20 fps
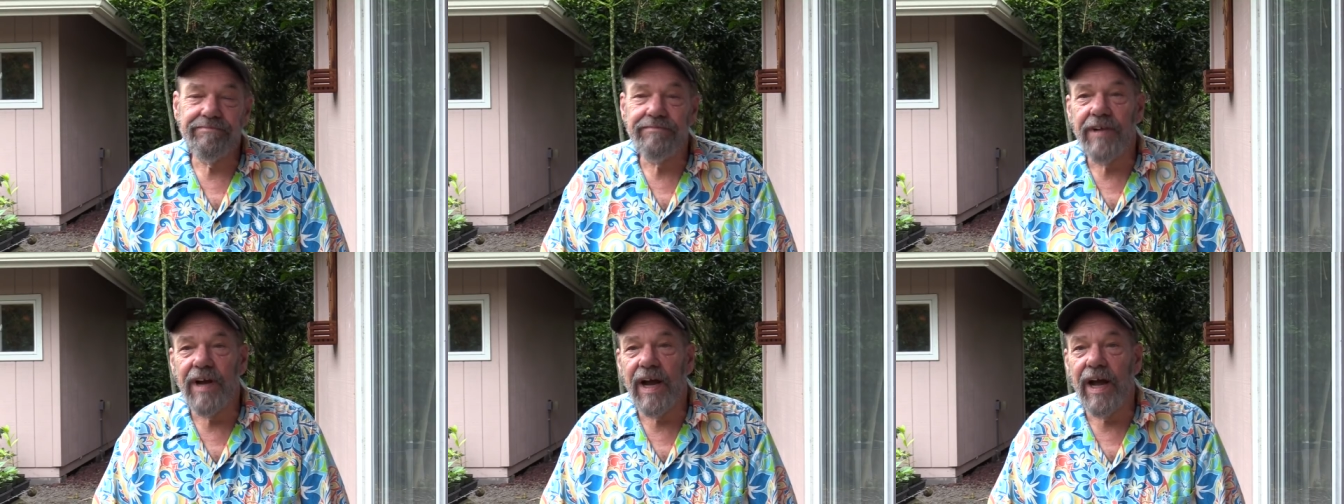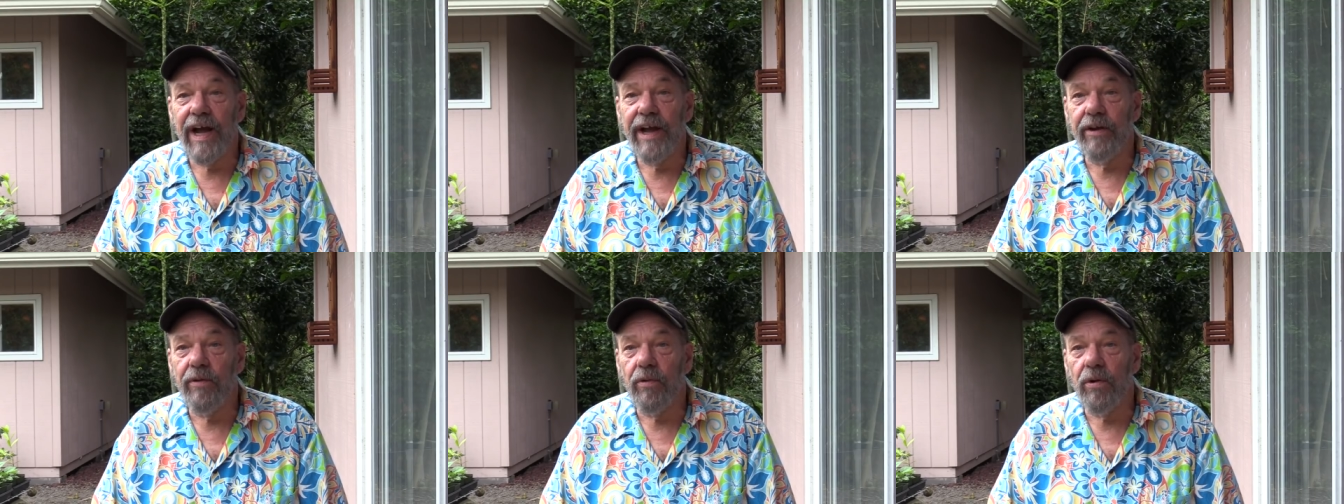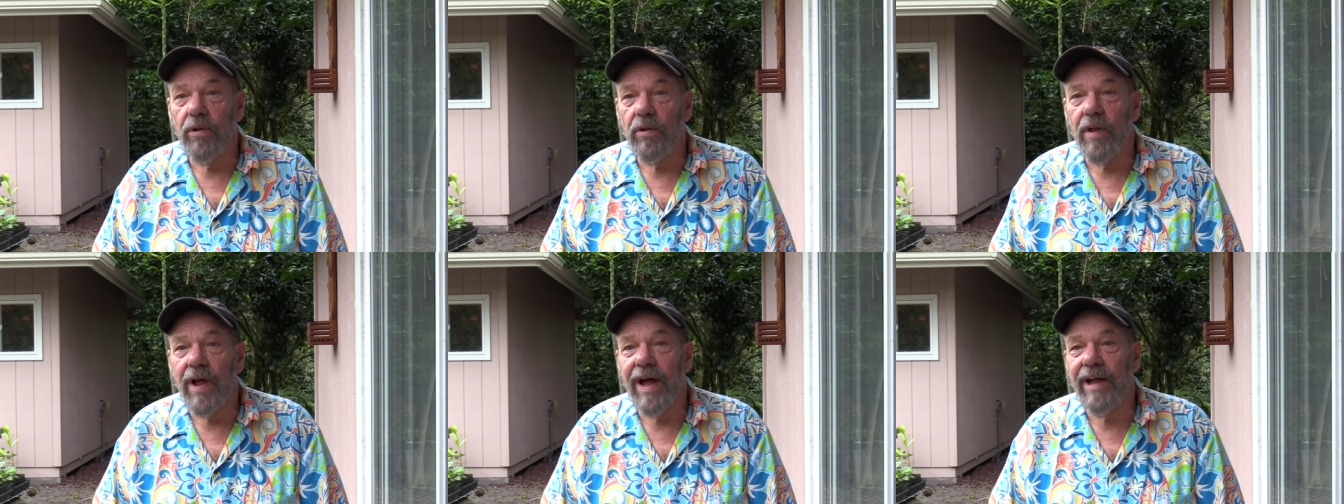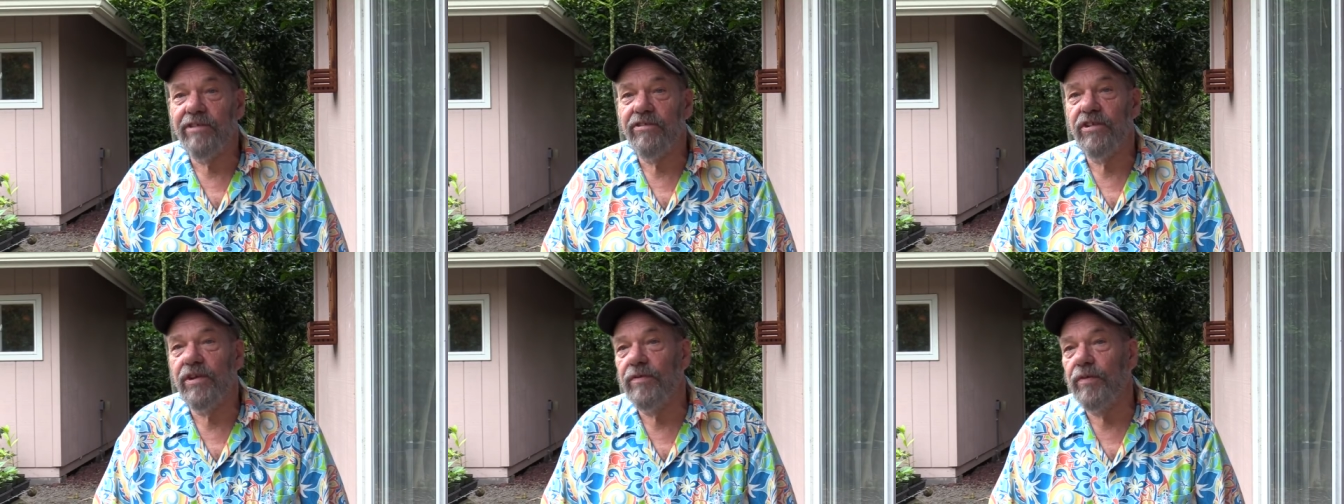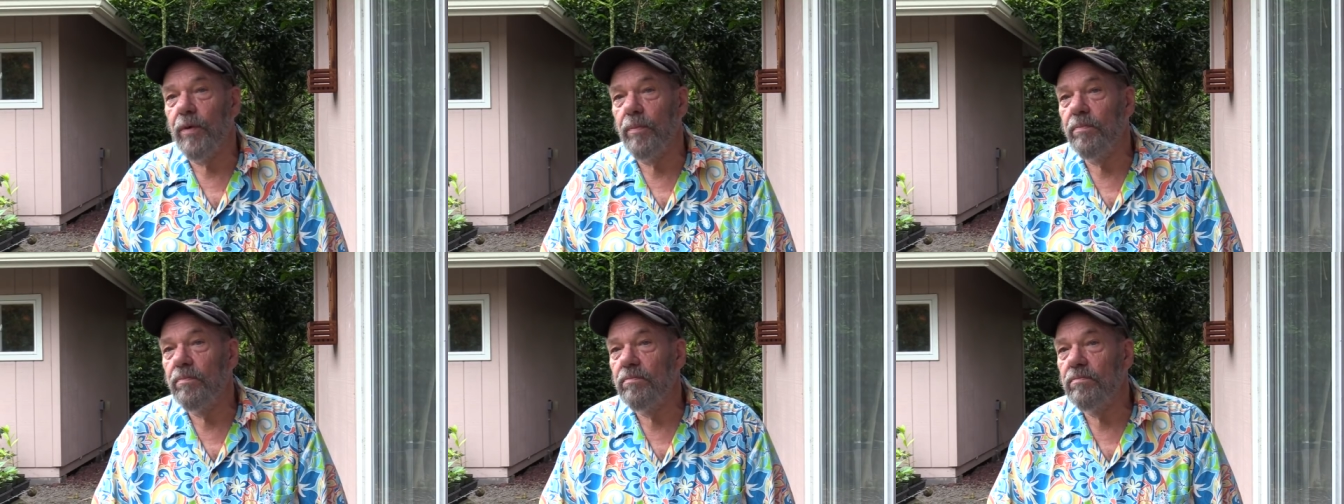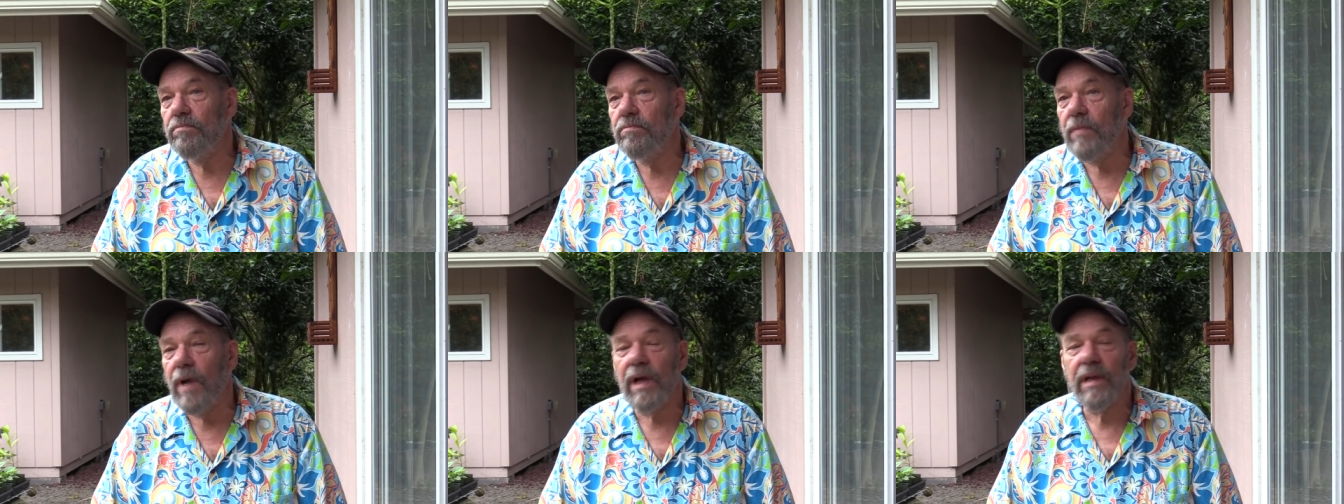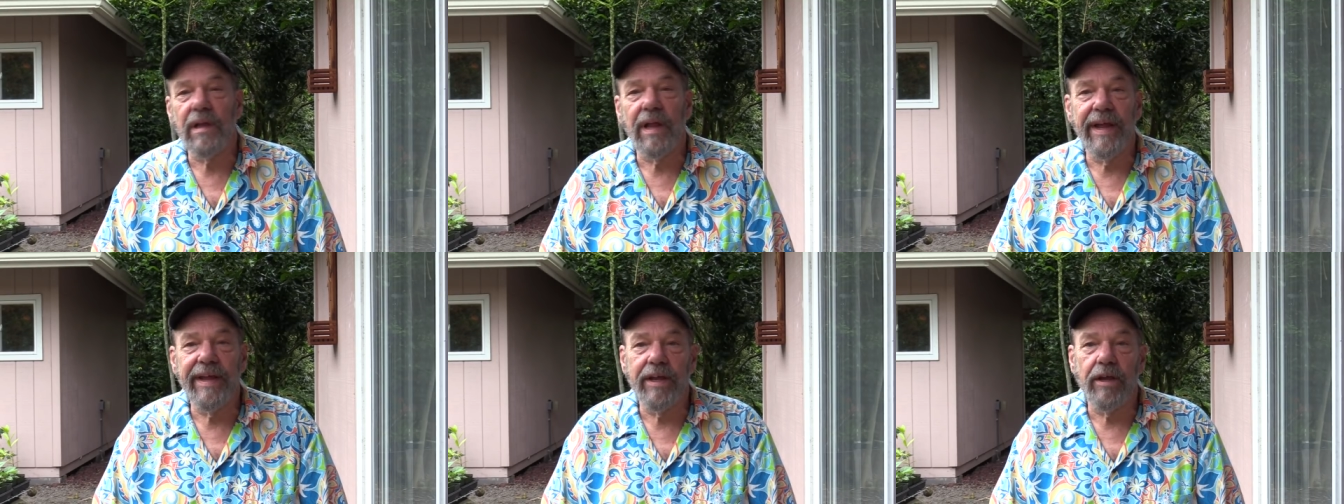Now, I grow lots of them. I
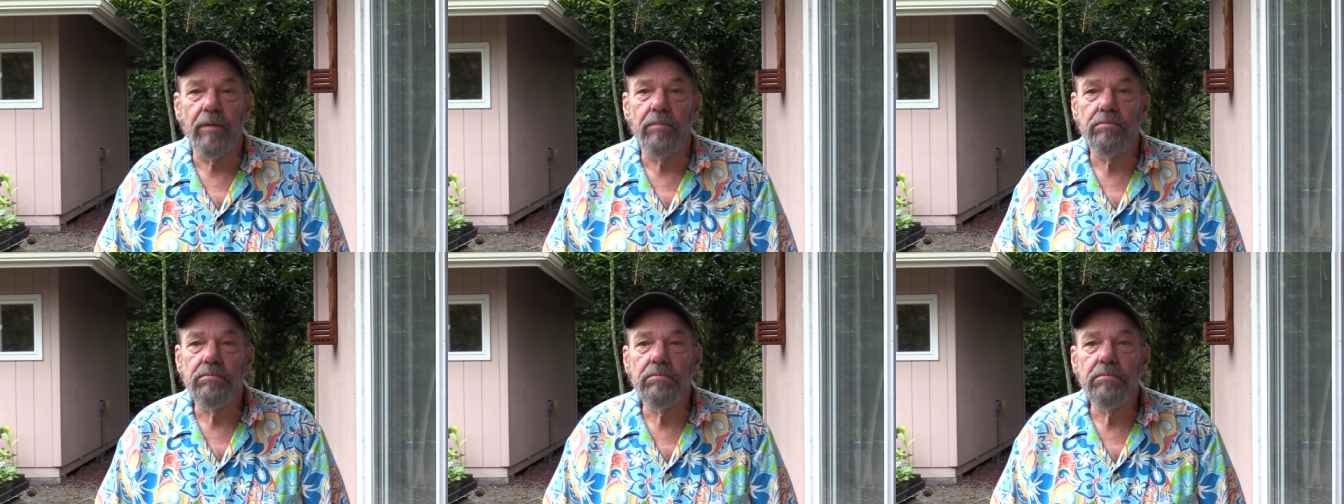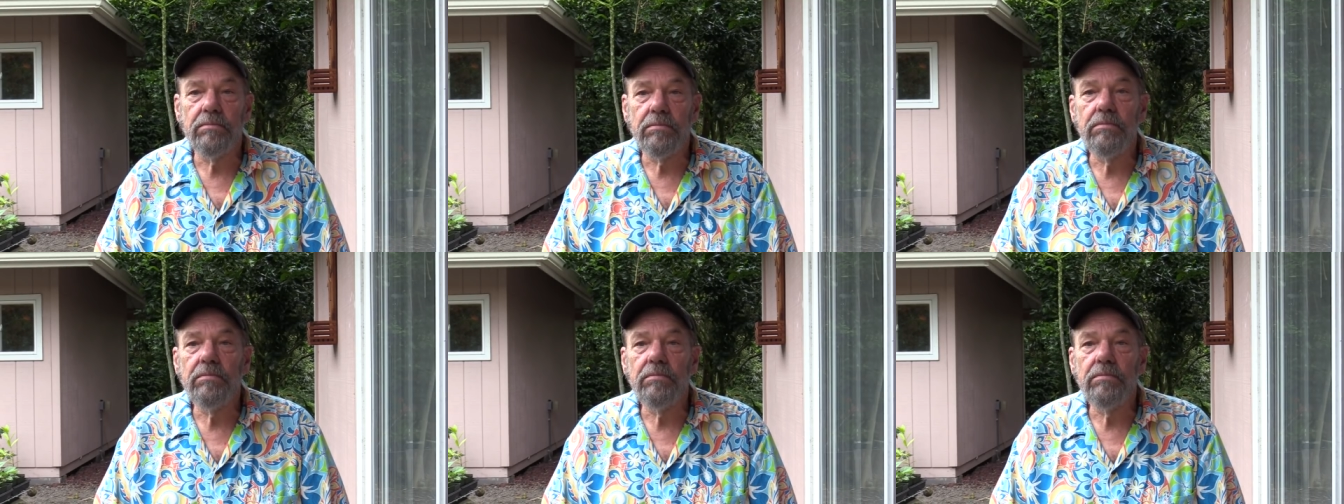like them.